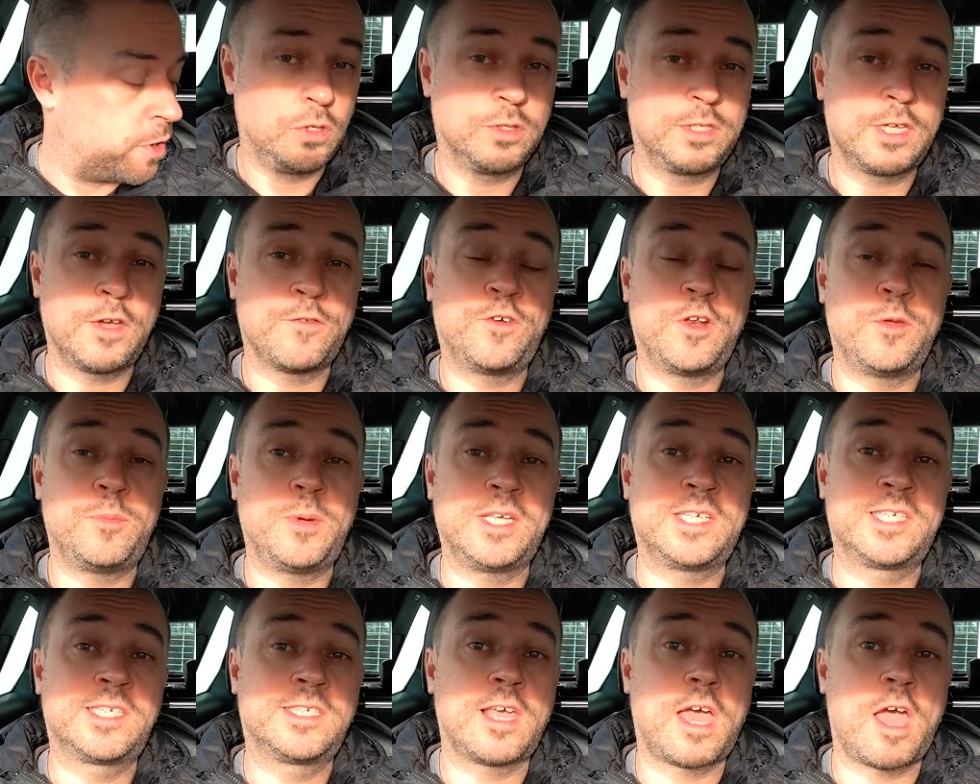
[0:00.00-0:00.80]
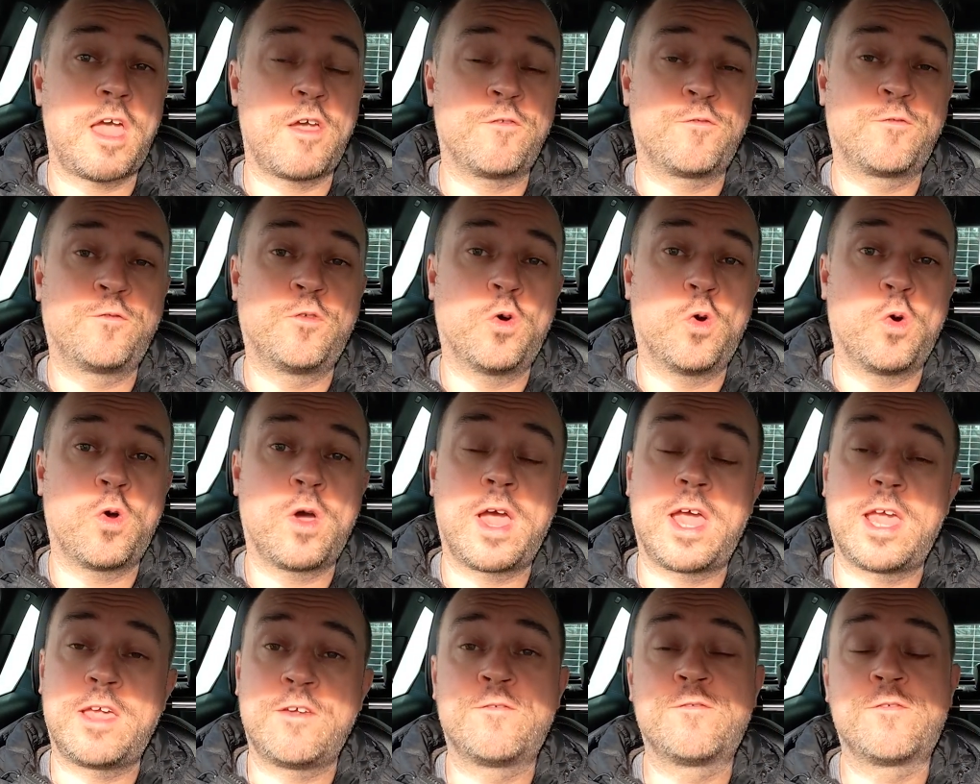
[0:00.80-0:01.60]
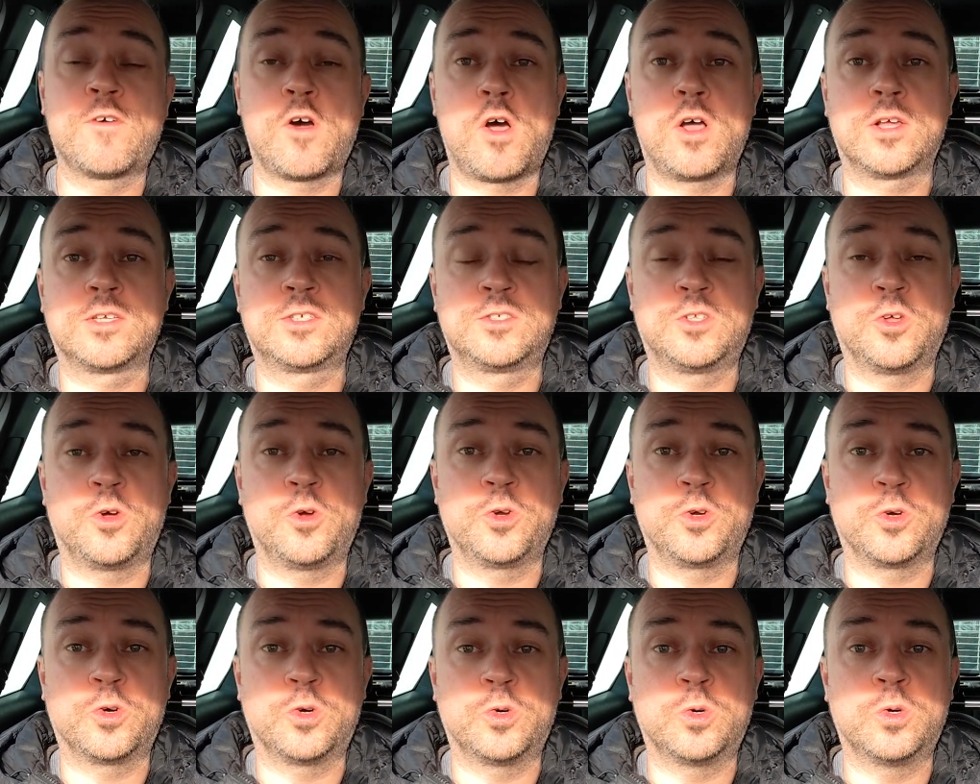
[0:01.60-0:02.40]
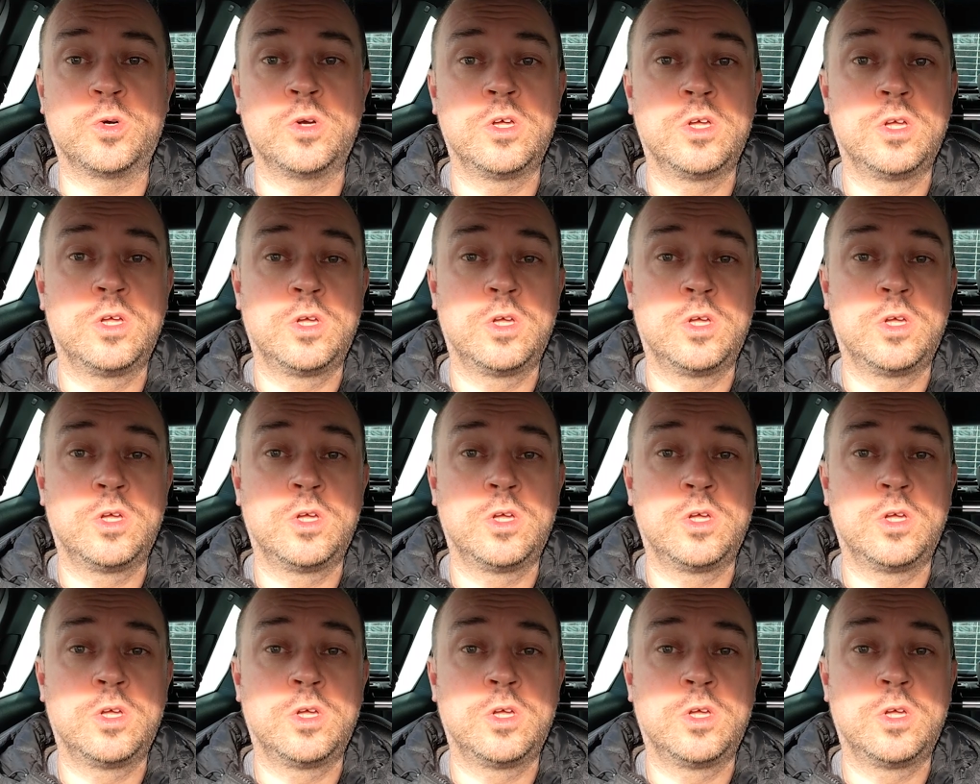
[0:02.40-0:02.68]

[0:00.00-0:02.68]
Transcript: you'd definitely be set for a fast dongle